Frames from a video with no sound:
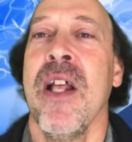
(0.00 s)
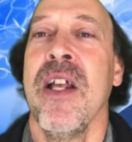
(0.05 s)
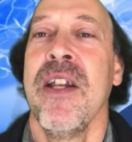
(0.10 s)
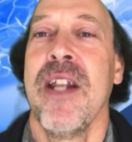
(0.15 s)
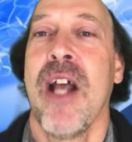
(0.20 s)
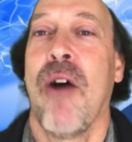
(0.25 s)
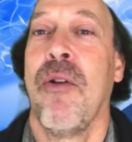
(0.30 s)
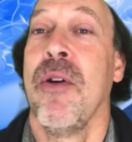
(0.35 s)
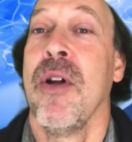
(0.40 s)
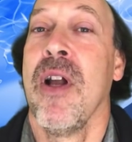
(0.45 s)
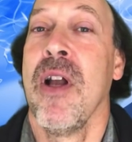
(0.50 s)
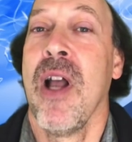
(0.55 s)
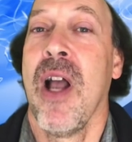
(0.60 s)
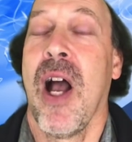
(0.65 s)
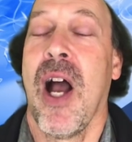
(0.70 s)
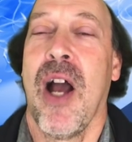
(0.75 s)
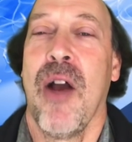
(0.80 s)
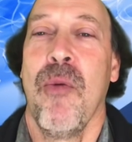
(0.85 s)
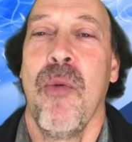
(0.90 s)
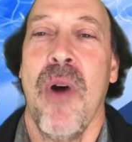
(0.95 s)
Now,
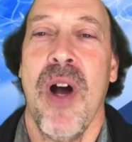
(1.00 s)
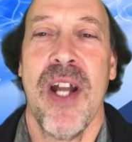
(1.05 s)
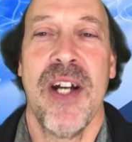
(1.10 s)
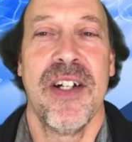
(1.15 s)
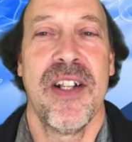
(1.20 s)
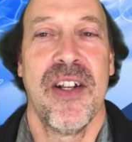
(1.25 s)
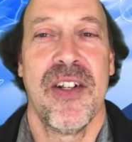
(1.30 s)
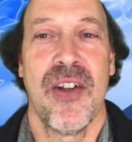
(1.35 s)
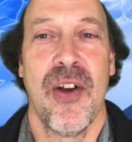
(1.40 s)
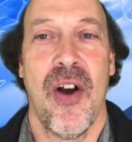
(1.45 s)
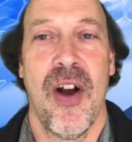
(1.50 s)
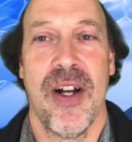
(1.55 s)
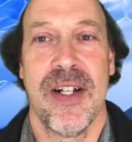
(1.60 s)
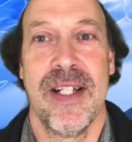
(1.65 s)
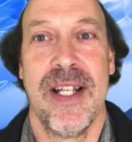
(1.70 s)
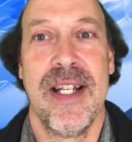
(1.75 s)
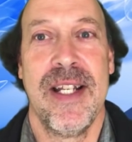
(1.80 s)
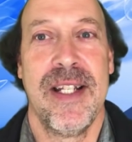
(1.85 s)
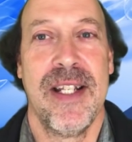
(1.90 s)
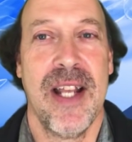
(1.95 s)
I wanted to talk
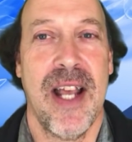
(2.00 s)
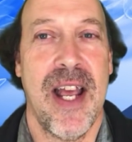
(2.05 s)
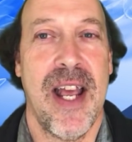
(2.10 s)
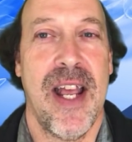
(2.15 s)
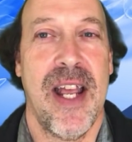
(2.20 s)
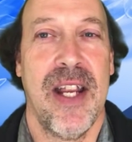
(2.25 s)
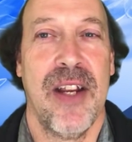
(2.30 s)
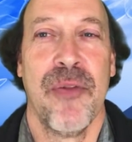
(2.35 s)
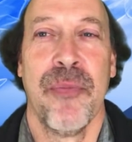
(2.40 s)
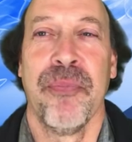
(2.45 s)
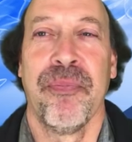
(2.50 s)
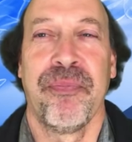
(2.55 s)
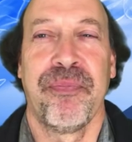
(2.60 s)
today